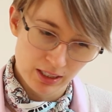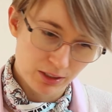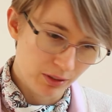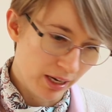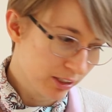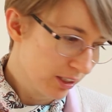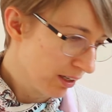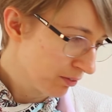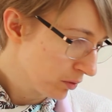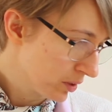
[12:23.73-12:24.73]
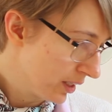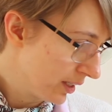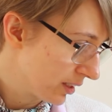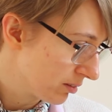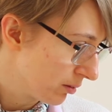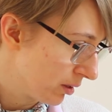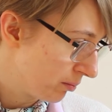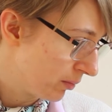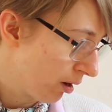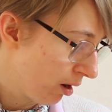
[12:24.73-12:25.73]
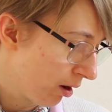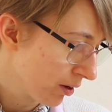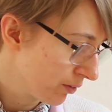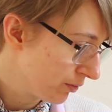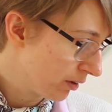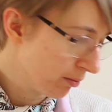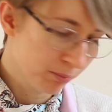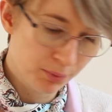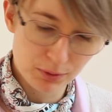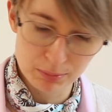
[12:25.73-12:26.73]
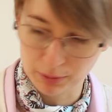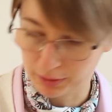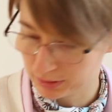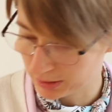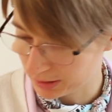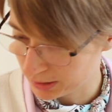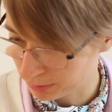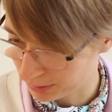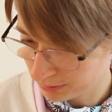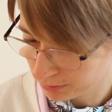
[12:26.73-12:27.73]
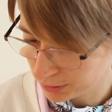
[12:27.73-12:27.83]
So actually I have to say there's a lot of beauty products in this one,